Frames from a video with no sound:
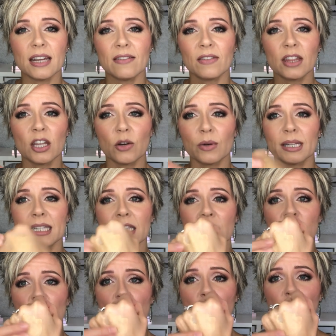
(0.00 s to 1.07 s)
even though it's
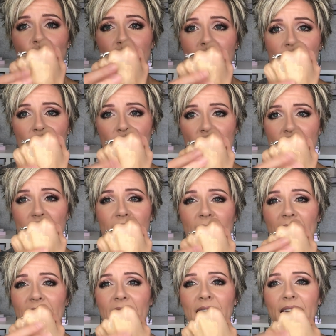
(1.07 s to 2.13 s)
dewier,
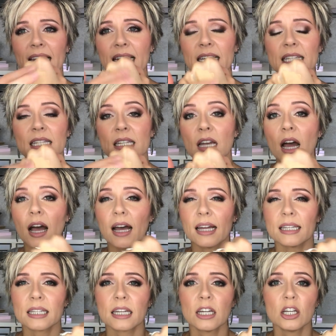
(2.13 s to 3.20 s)
it is
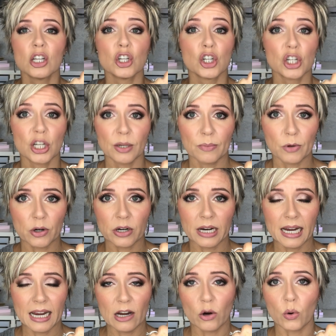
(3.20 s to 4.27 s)
not
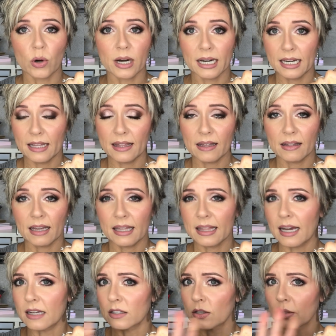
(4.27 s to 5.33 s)
shimmery or anything like
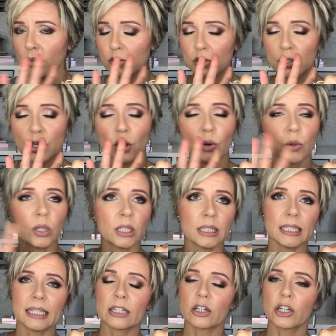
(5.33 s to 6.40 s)
that. So there's no
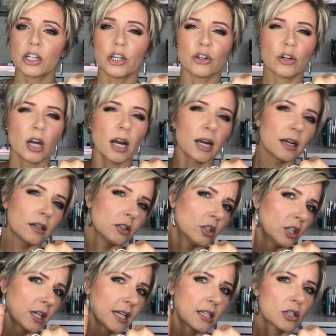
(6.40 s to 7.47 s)
glitter. You're not going to
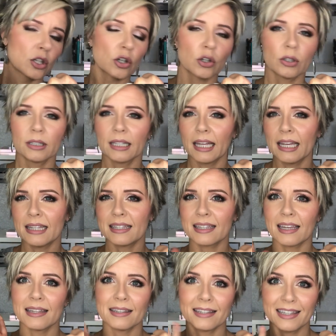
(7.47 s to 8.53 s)
look in certain lights
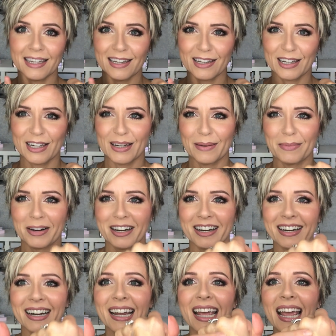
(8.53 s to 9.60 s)
and see
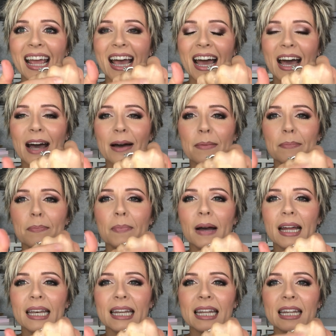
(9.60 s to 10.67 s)
shimmer, um,
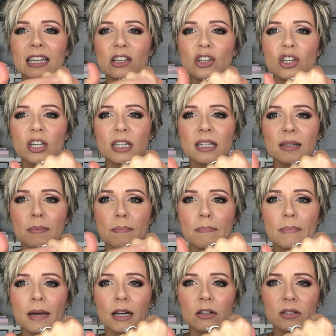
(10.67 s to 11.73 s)
but it just
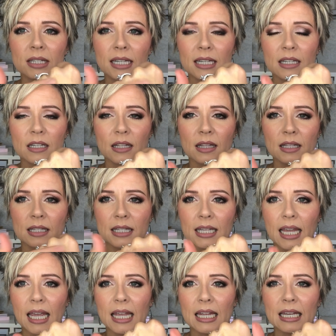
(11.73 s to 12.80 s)
melts into the
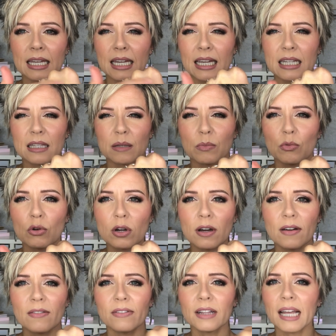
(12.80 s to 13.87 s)
skin. It's more
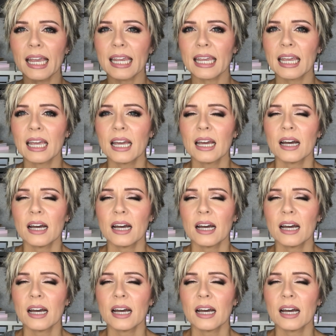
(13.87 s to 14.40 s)
of like